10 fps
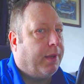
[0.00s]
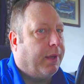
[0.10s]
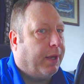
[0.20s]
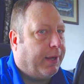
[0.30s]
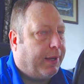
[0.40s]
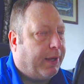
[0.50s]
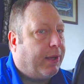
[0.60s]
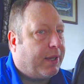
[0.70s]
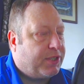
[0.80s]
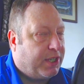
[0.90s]

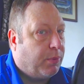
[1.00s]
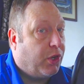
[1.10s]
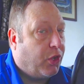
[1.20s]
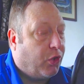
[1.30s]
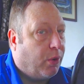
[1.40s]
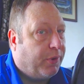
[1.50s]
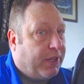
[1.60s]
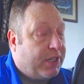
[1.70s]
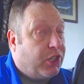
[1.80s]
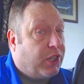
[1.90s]
Ah, I see where you're going with
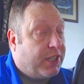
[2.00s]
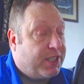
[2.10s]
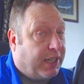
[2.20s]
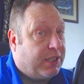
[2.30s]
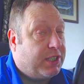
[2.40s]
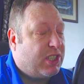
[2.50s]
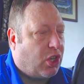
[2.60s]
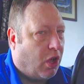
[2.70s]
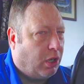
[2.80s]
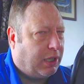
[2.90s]
this. You're going to tell us it's
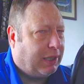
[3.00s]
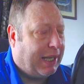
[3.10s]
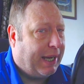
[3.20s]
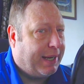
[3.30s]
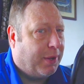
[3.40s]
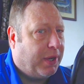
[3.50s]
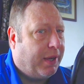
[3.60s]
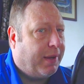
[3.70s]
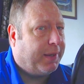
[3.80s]
all a lie now, aren't